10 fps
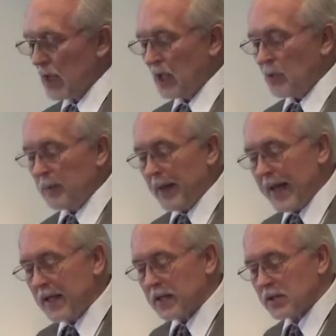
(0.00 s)
We
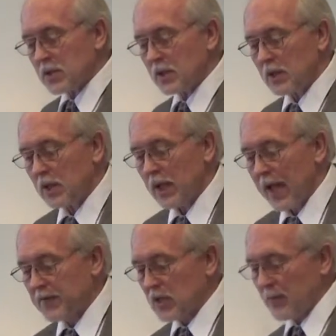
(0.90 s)
pagans
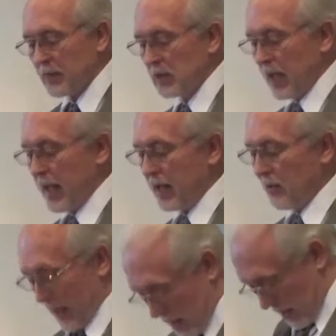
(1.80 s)
have something to hang
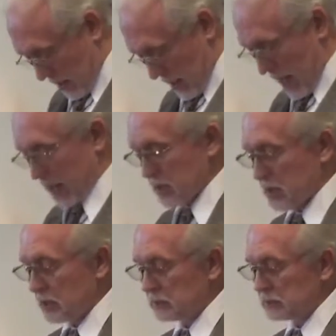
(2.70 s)
around our
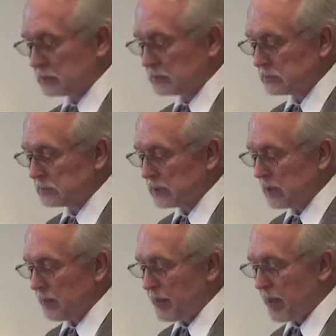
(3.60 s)
necks,
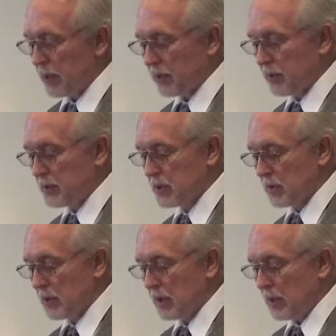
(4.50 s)
be it in
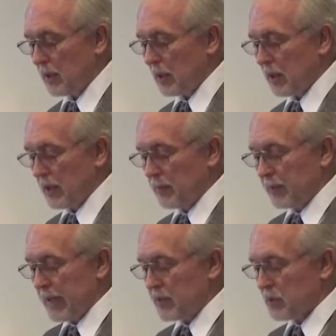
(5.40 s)

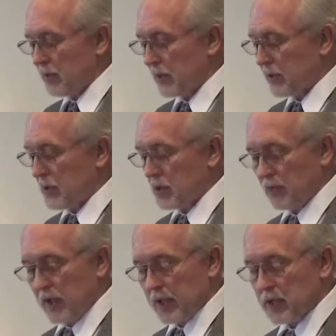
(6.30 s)
place of the
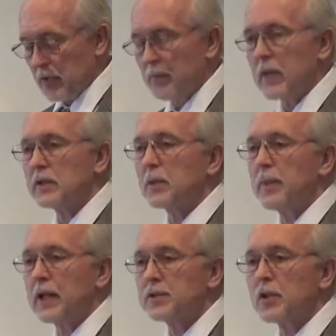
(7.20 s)
crucifix, be it the
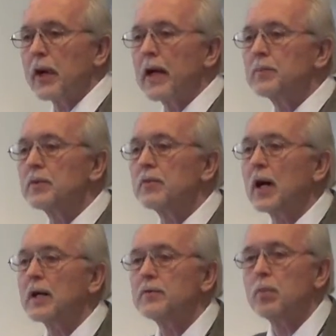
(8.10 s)
pentagram, the
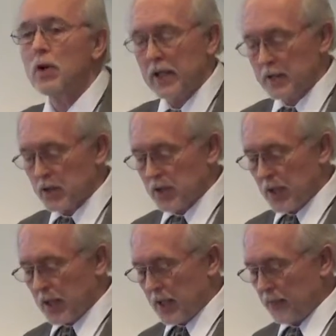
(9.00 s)
five-pointed
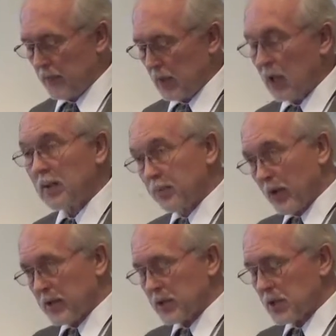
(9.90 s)
star,
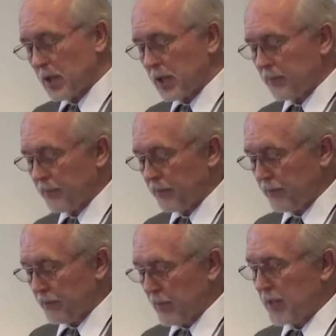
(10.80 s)
upright star,
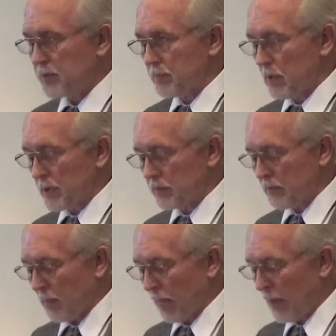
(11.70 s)
that's important,
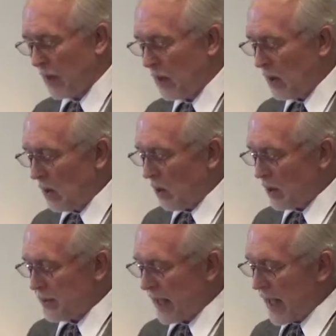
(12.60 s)

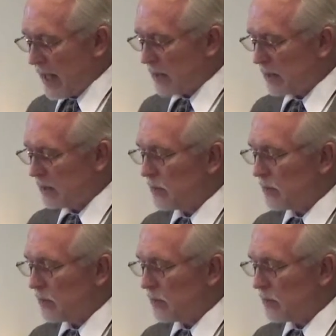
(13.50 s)
or the ankh,